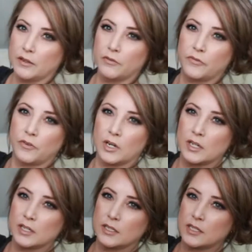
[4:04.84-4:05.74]
the
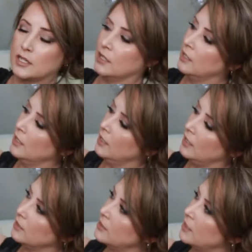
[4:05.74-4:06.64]
front.
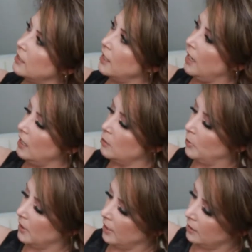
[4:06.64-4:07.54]
It's an
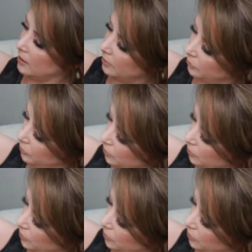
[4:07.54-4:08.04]
eggplant. I don't